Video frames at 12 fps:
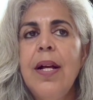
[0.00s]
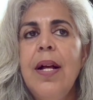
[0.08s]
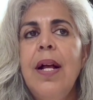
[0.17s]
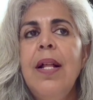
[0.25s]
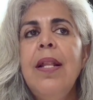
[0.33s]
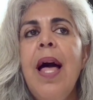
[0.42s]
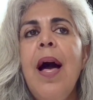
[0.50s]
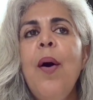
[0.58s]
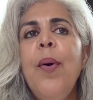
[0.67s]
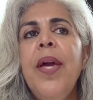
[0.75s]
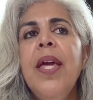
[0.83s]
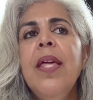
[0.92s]

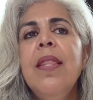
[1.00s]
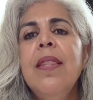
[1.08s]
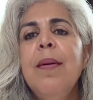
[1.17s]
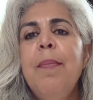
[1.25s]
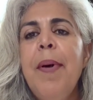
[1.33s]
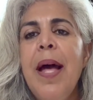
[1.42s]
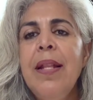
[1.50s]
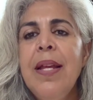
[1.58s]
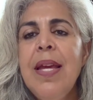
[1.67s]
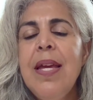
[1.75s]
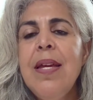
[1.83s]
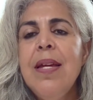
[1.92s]
allowing the
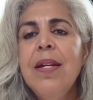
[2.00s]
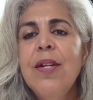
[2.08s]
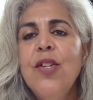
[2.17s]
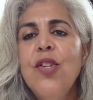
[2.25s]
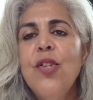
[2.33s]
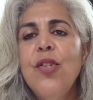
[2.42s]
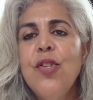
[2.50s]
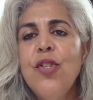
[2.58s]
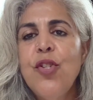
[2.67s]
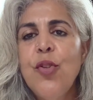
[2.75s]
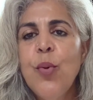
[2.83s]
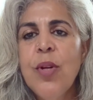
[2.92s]
belly
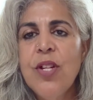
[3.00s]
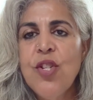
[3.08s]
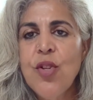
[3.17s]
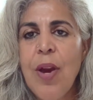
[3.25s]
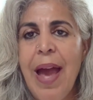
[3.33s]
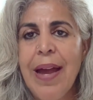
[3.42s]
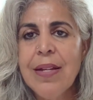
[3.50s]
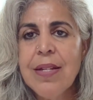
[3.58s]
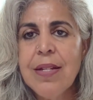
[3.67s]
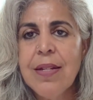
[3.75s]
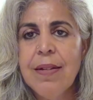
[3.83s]
to contract.